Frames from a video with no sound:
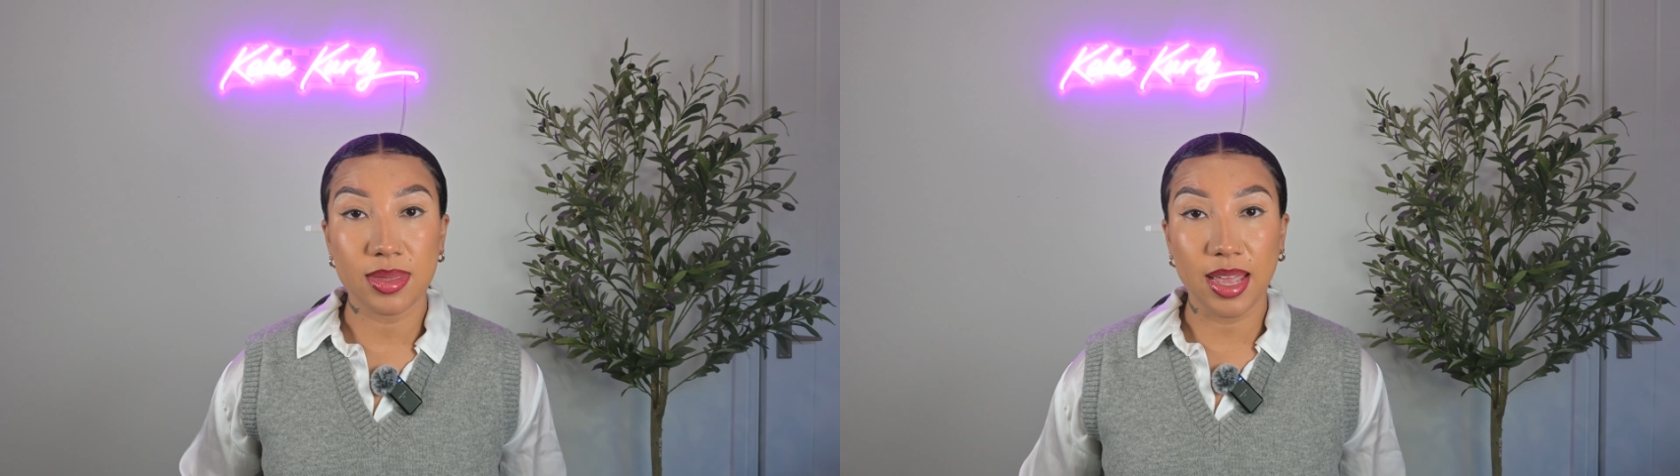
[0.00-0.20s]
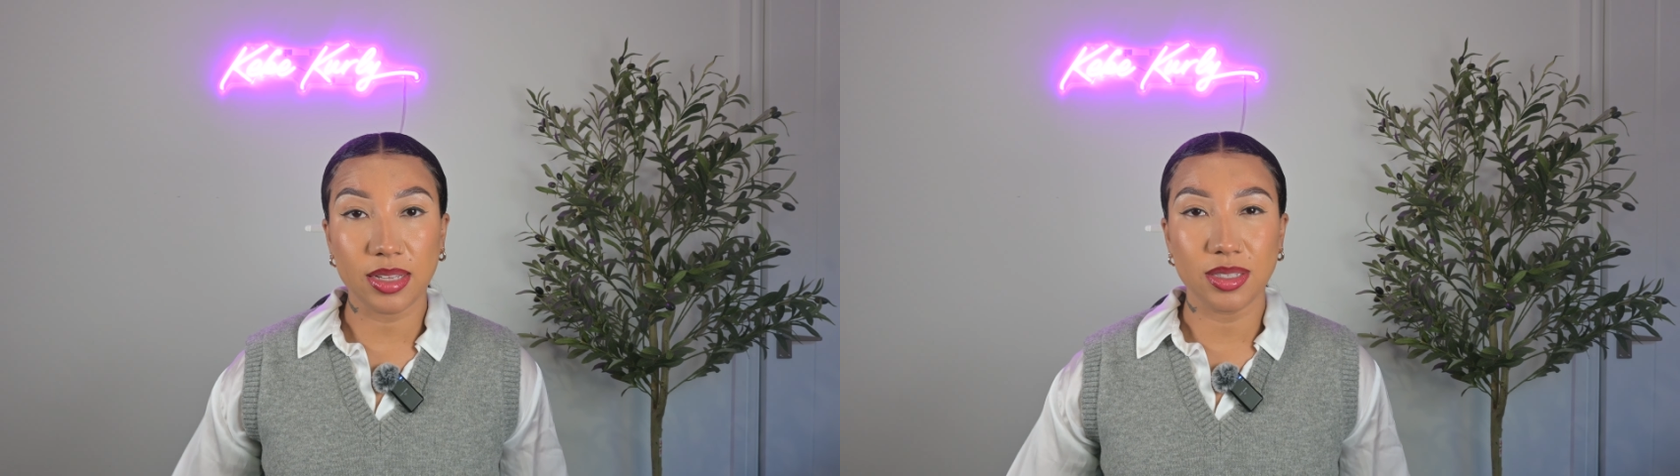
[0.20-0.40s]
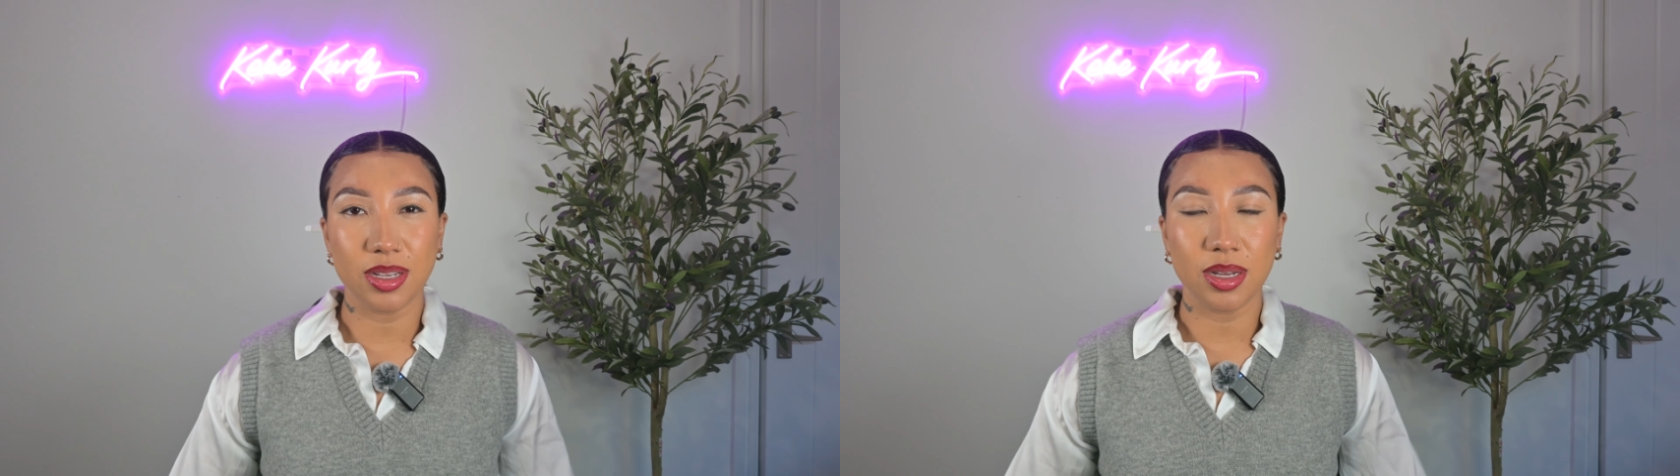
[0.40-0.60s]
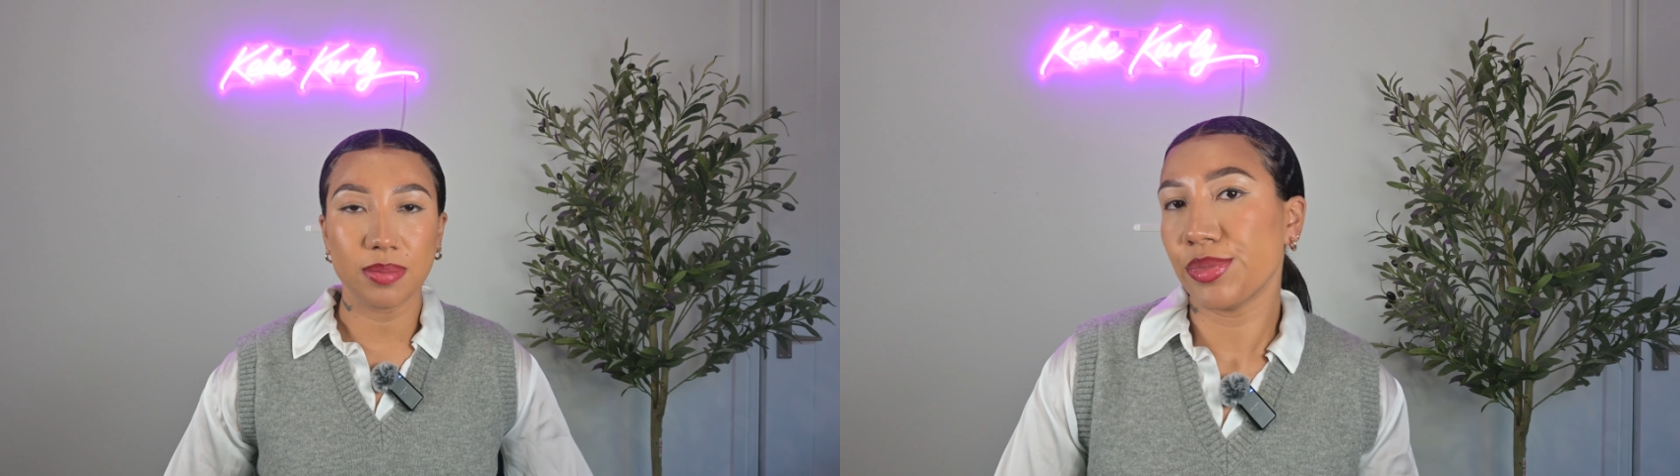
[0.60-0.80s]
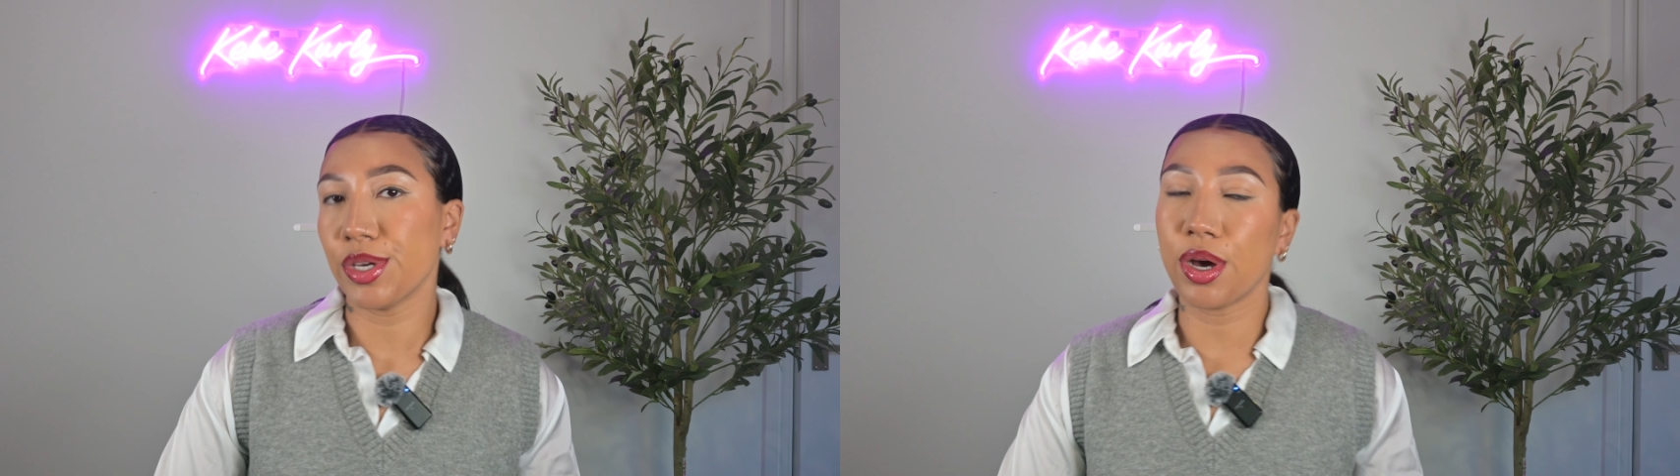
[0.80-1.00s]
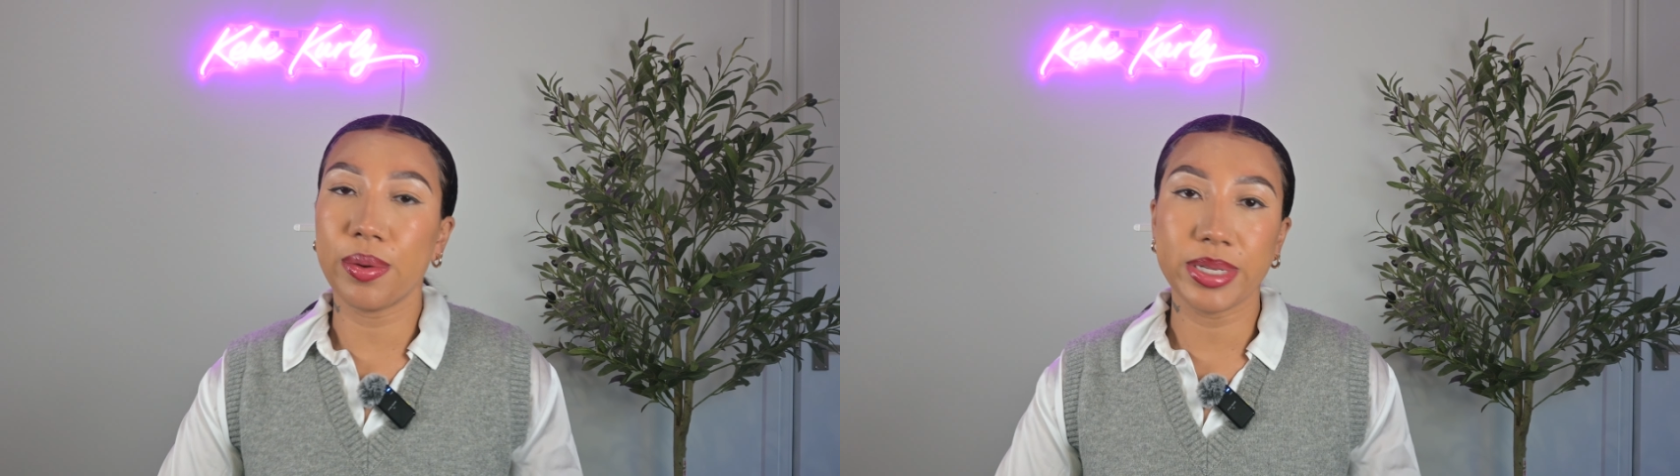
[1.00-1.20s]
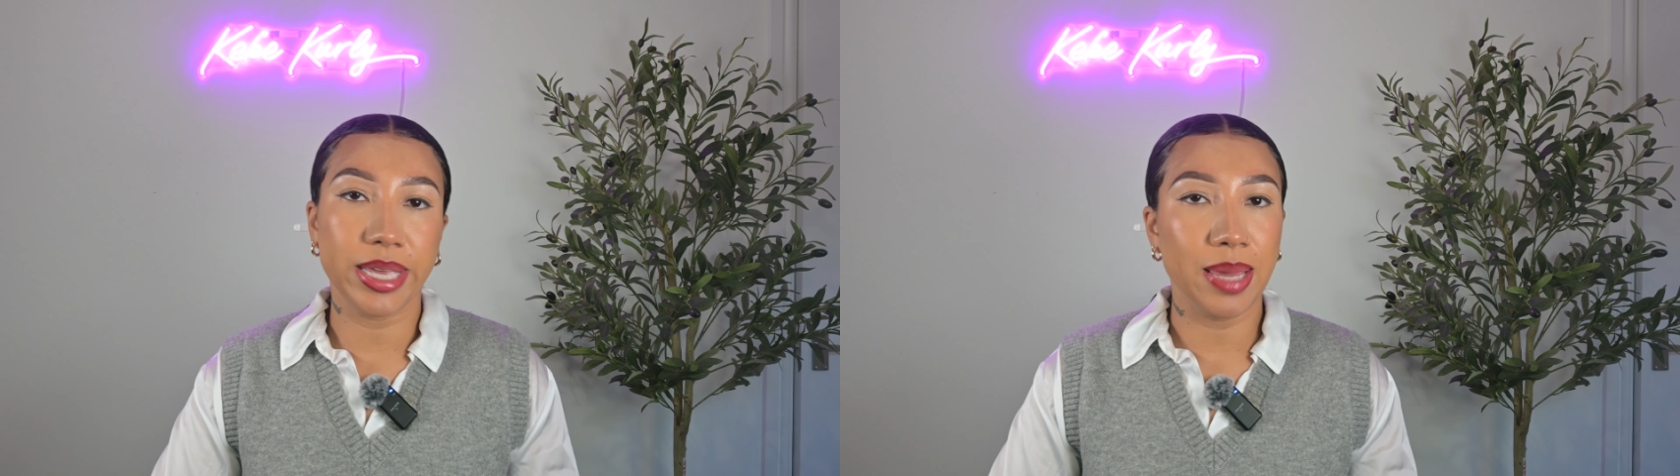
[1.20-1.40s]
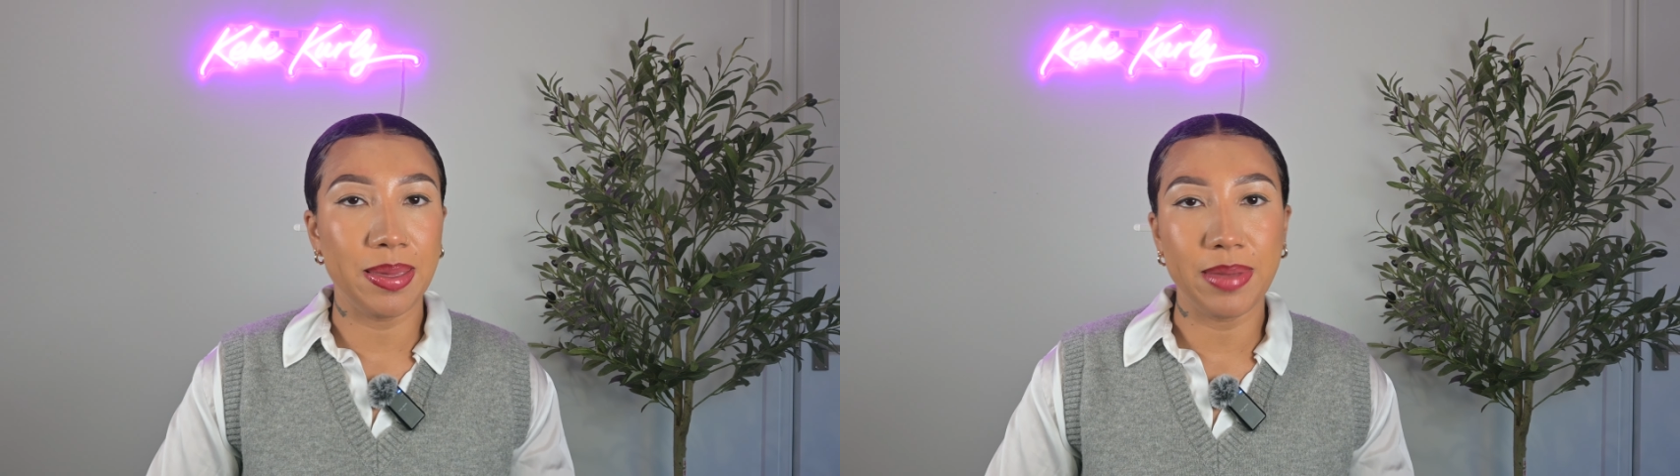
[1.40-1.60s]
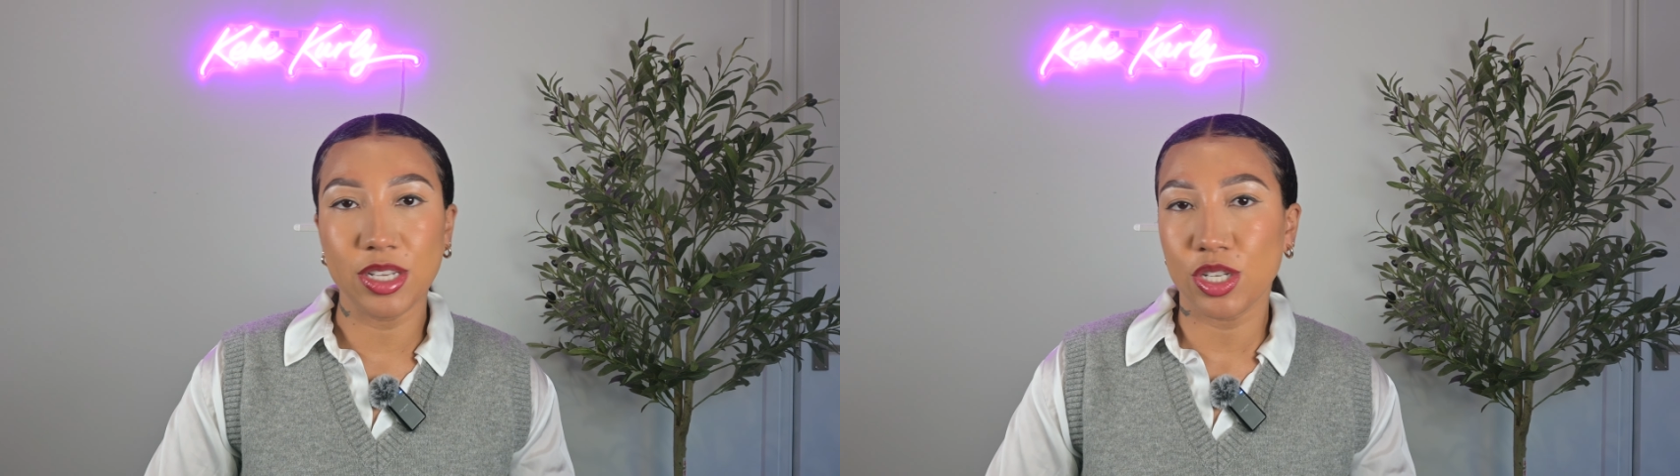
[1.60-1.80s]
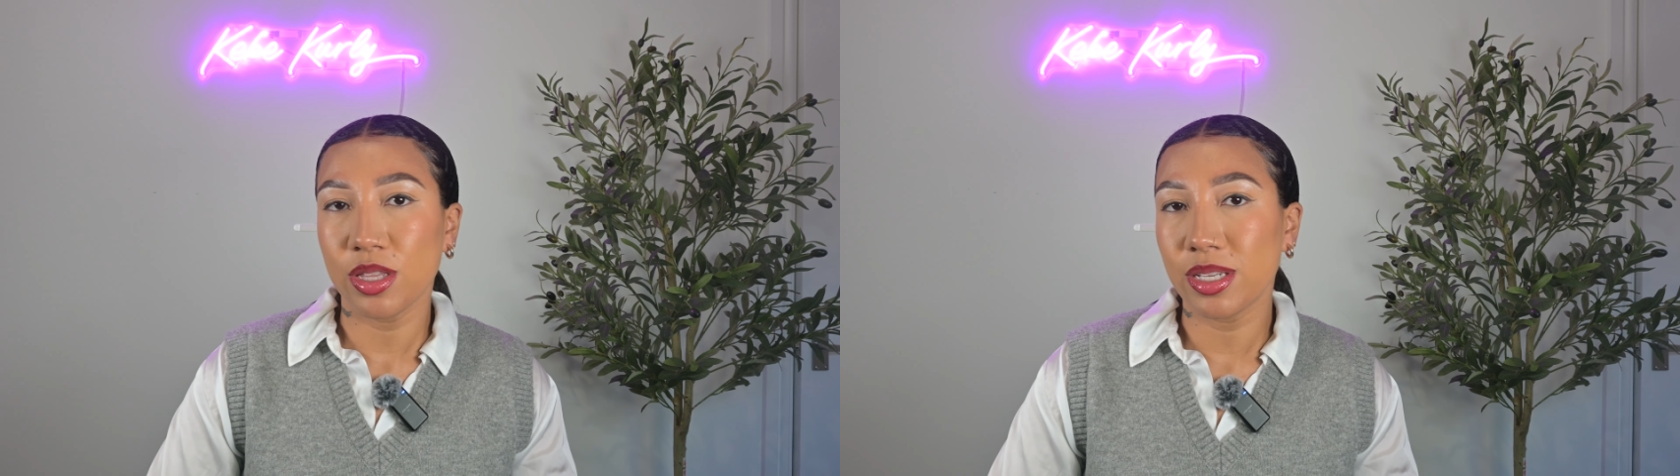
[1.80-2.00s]
Next up, you always hear me
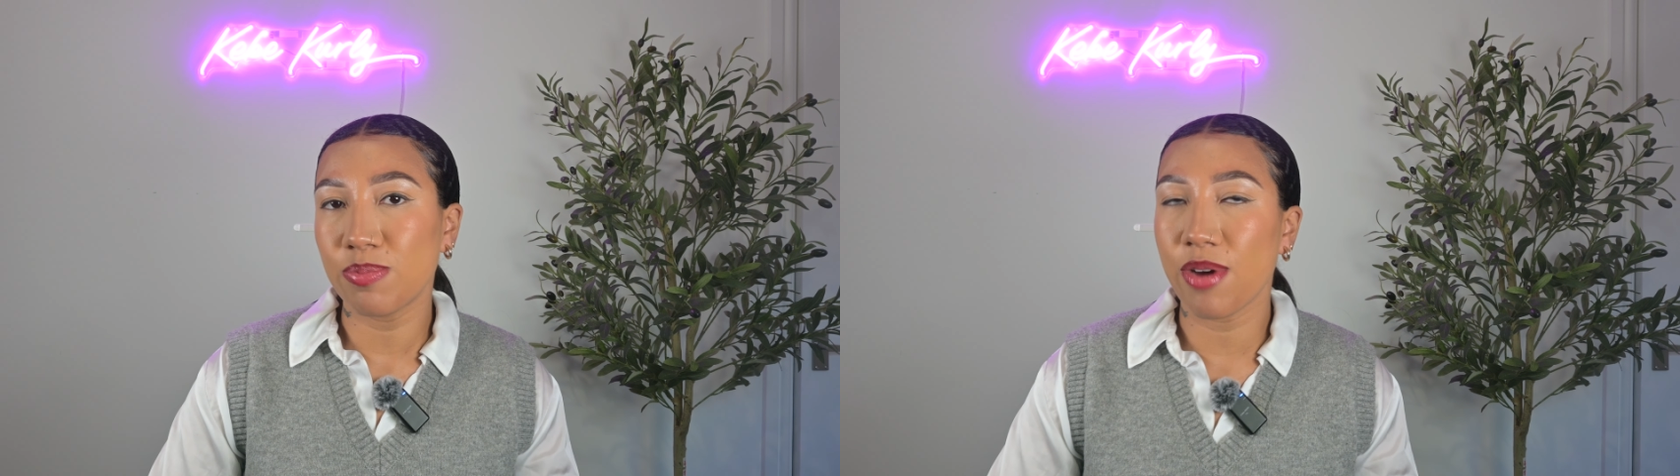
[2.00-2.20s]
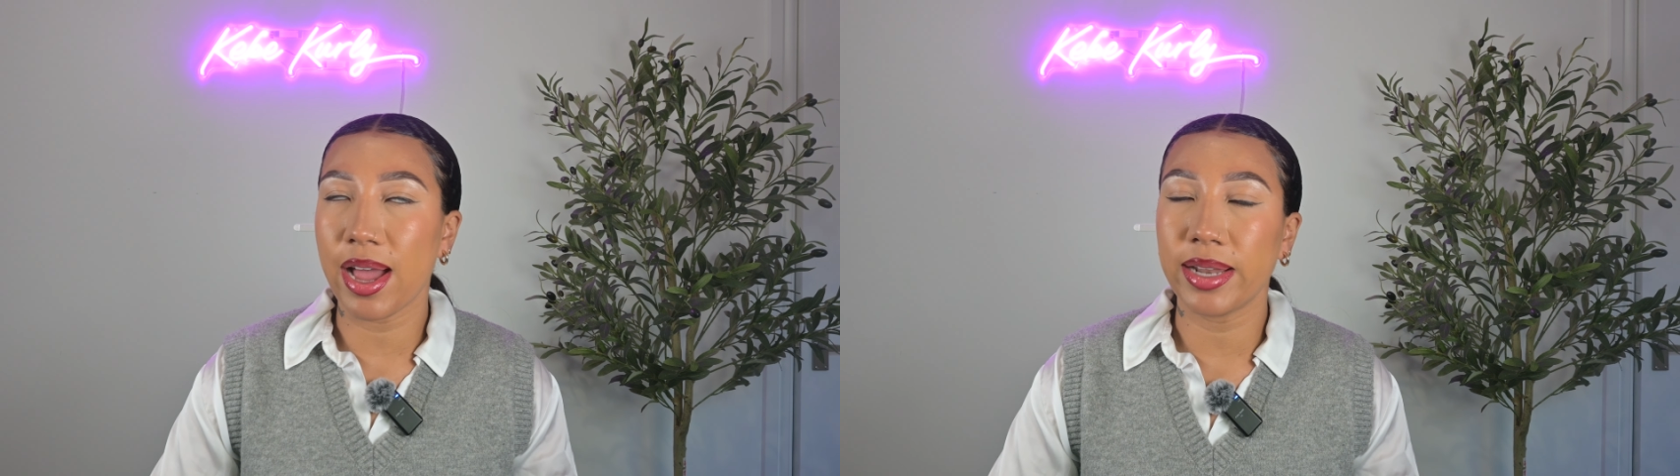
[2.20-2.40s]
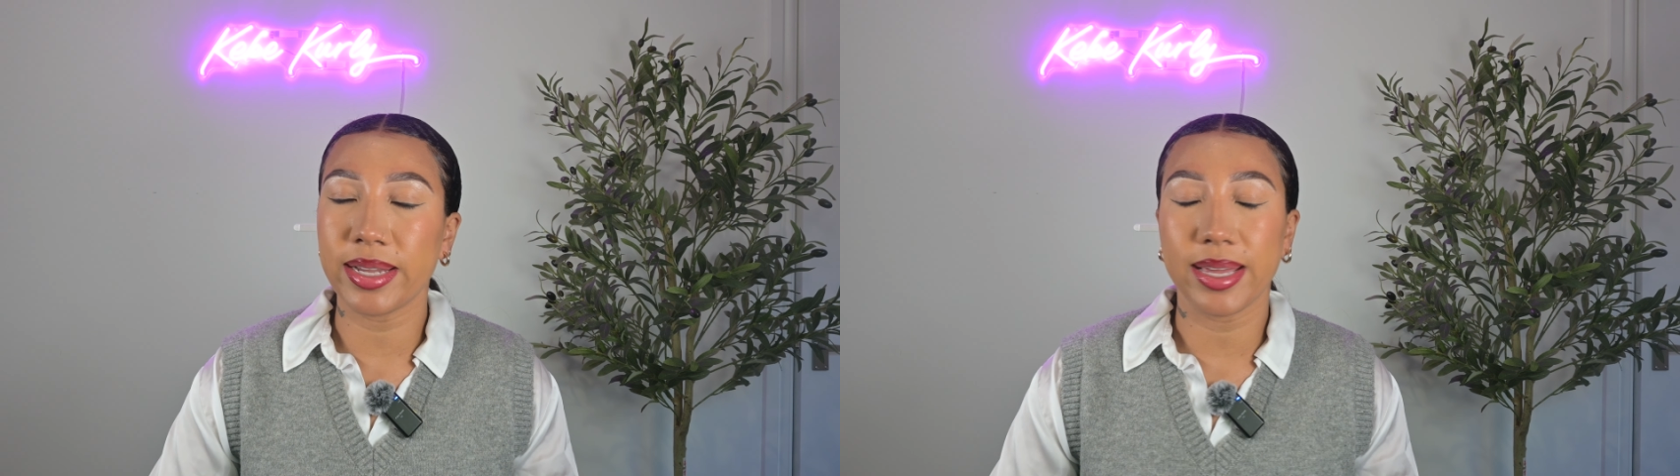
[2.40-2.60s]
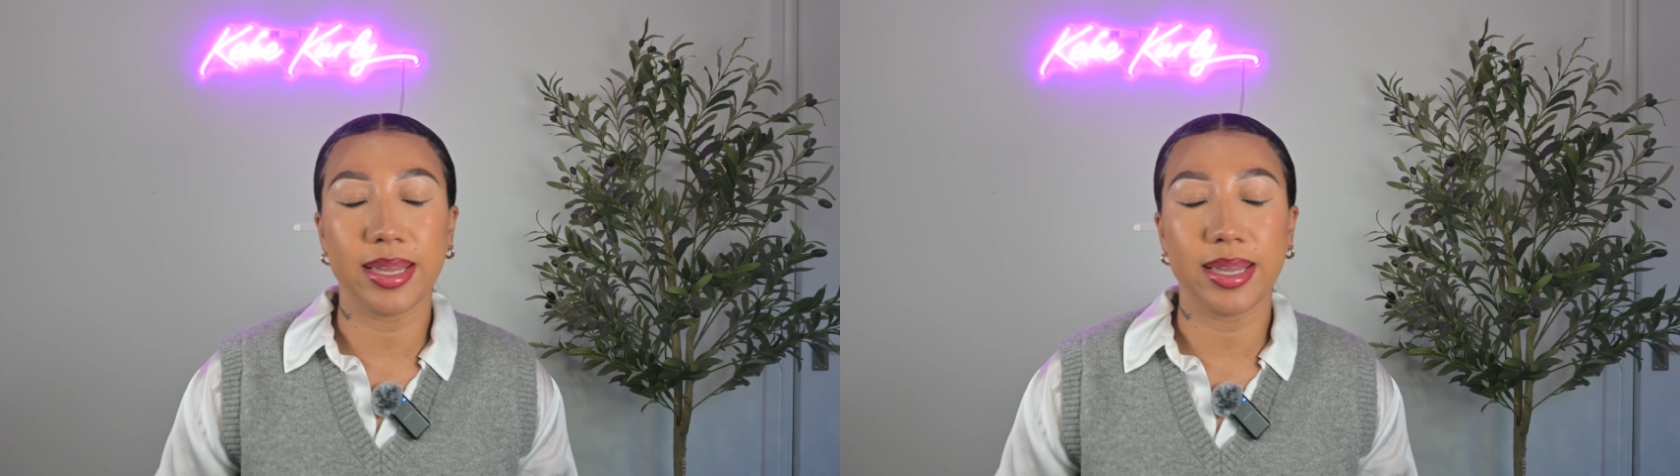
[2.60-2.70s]
mentioning this brand.